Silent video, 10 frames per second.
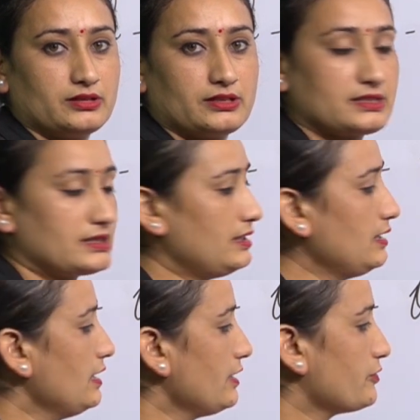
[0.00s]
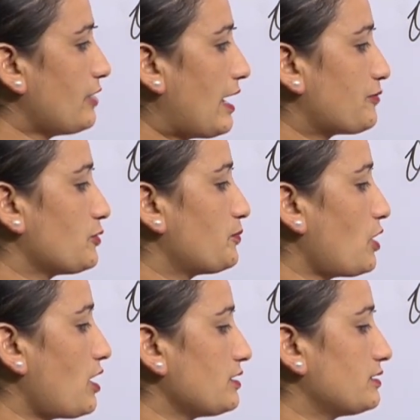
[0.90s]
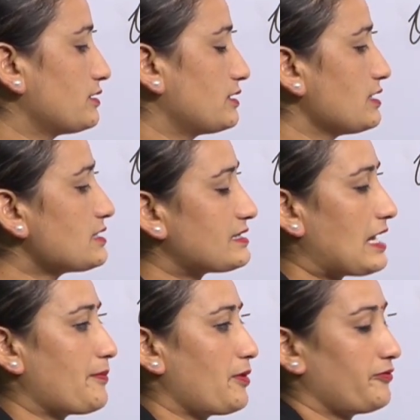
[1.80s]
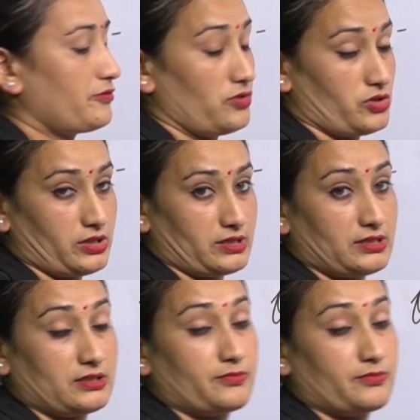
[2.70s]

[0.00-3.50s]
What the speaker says: See, you have to plot this type of questions.